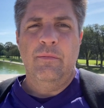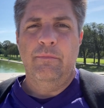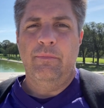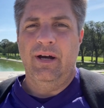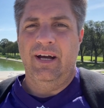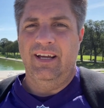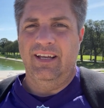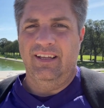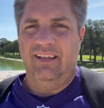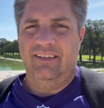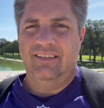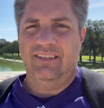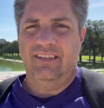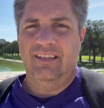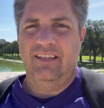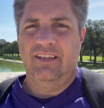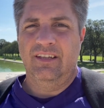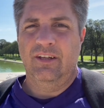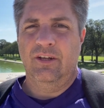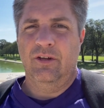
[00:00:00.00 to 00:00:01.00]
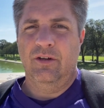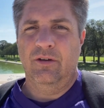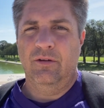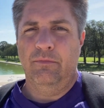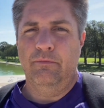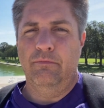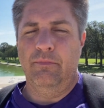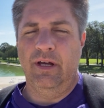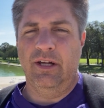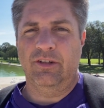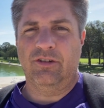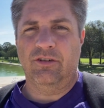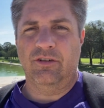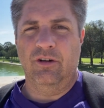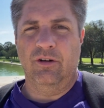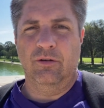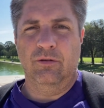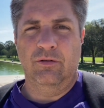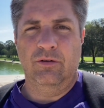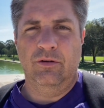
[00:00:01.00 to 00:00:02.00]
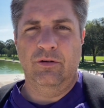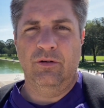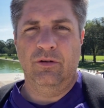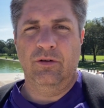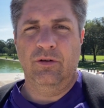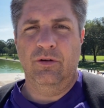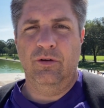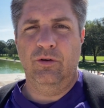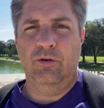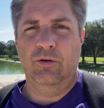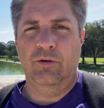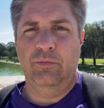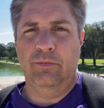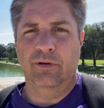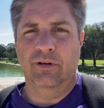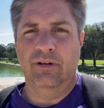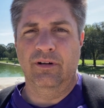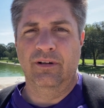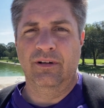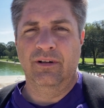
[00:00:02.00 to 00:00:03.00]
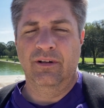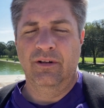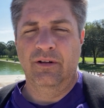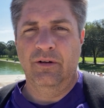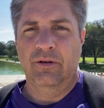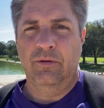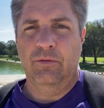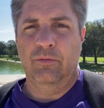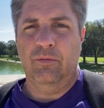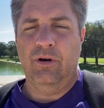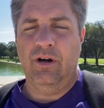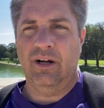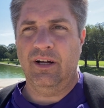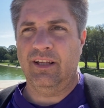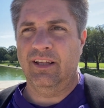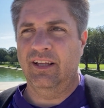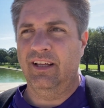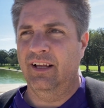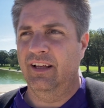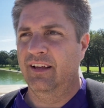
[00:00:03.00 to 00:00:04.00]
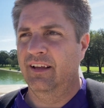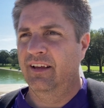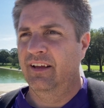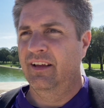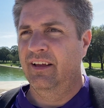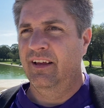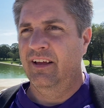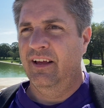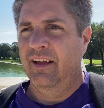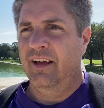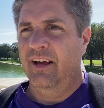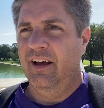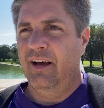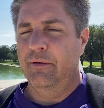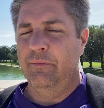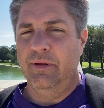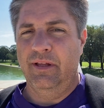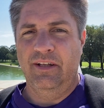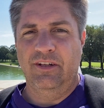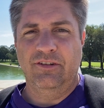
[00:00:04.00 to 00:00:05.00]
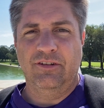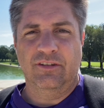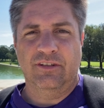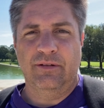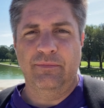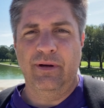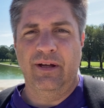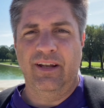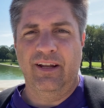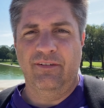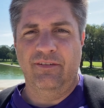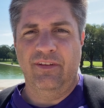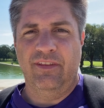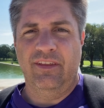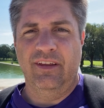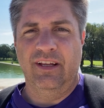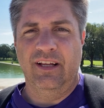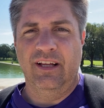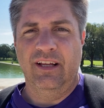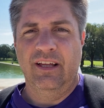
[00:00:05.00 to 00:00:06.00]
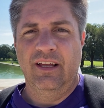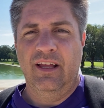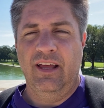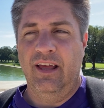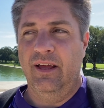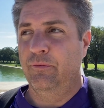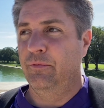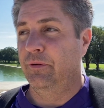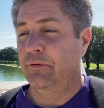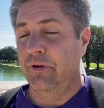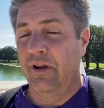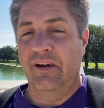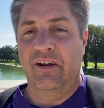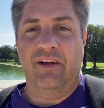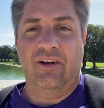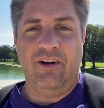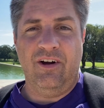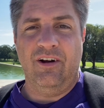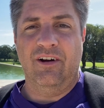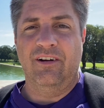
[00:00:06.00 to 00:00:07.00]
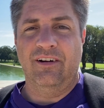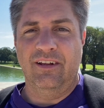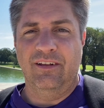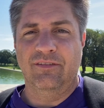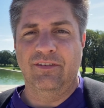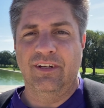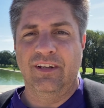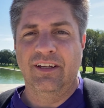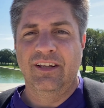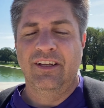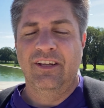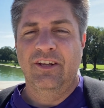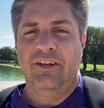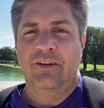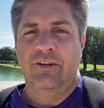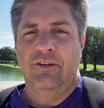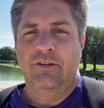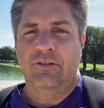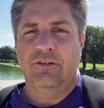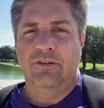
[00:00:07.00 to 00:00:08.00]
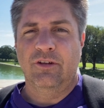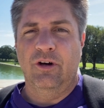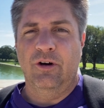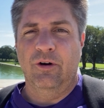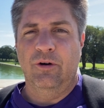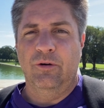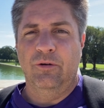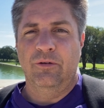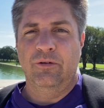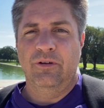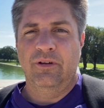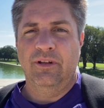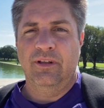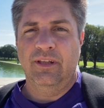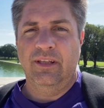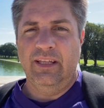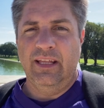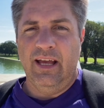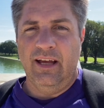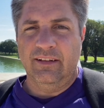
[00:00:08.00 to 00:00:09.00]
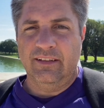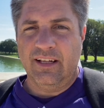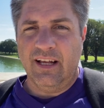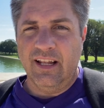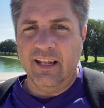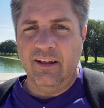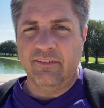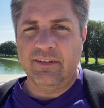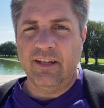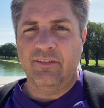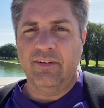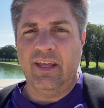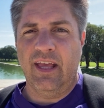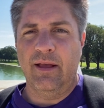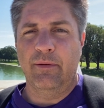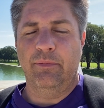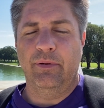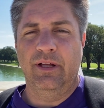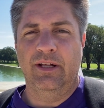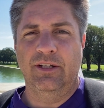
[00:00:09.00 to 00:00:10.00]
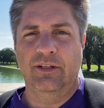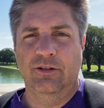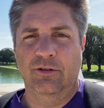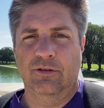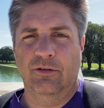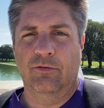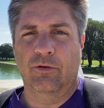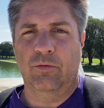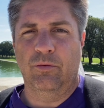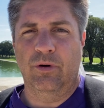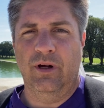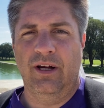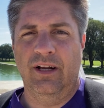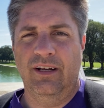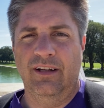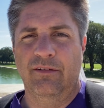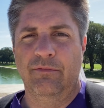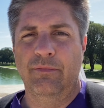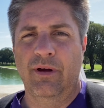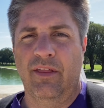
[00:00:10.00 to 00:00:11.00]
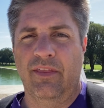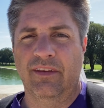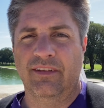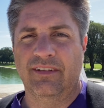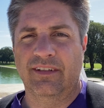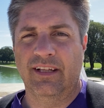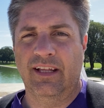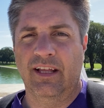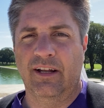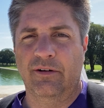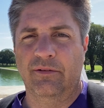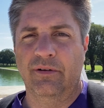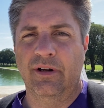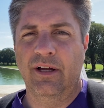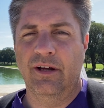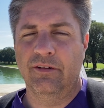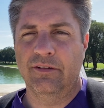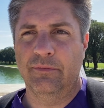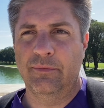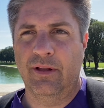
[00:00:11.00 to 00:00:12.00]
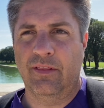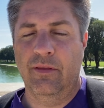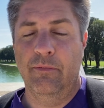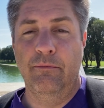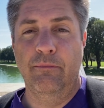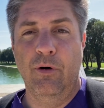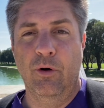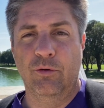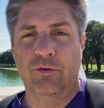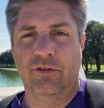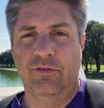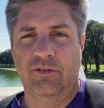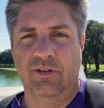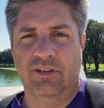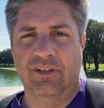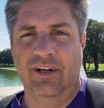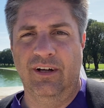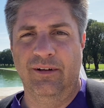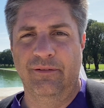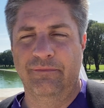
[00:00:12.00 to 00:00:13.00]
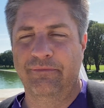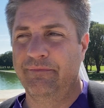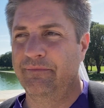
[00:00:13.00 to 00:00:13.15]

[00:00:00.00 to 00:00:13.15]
bikes, metro, Uber, walking. I mean, just about everything. And we rented a car even. So you kind of have to have a game plan to use a variety of methods to get around to make the most of your time.